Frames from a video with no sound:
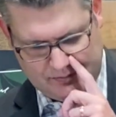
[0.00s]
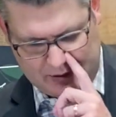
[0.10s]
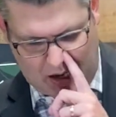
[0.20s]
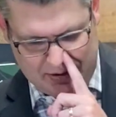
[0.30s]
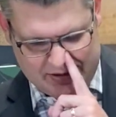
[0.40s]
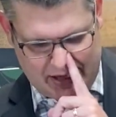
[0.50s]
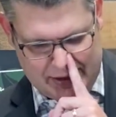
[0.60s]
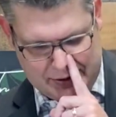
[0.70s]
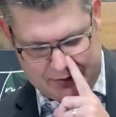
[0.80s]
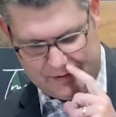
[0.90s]
Thomas
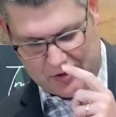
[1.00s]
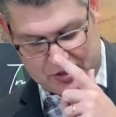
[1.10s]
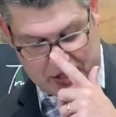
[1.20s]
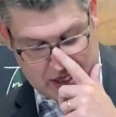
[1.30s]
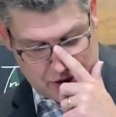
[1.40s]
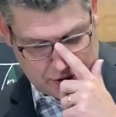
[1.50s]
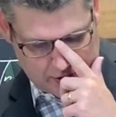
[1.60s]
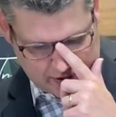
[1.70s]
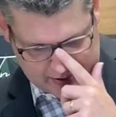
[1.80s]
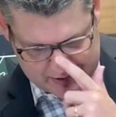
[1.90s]
Edison's first
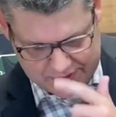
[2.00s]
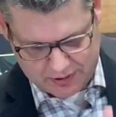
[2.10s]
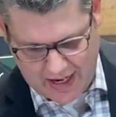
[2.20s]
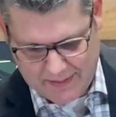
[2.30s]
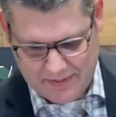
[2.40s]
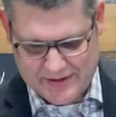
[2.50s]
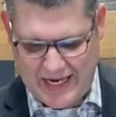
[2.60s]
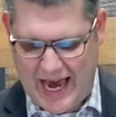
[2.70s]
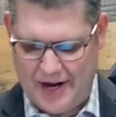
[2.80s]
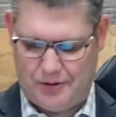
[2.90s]
teacher described him as
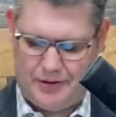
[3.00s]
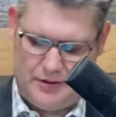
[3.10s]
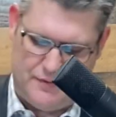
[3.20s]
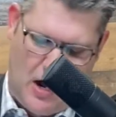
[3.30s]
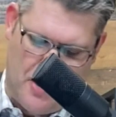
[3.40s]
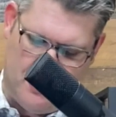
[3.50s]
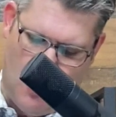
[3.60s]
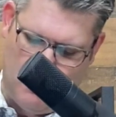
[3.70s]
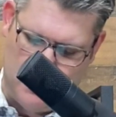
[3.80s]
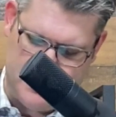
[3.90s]
addled, and his father
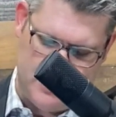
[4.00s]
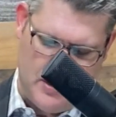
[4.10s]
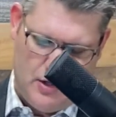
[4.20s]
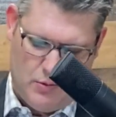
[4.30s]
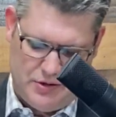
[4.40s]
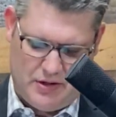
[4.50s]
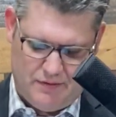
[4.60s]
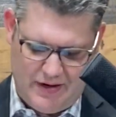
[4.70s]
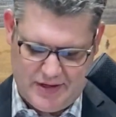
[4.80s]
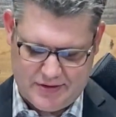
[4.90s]
almost was
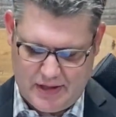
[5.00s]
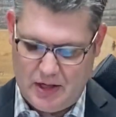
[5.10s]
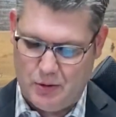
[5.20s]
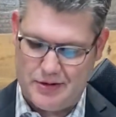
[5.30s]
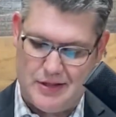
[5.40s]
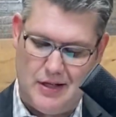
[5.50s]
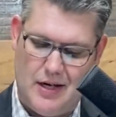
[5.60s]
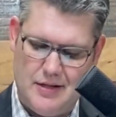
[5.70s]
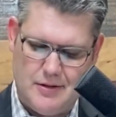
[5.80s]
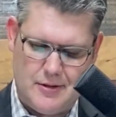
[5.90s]
convinced that he was a
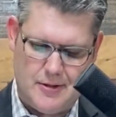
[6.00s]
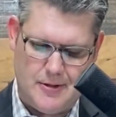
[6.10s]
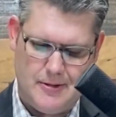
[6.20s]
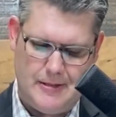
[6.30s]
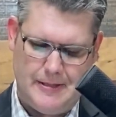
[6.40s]
dunce.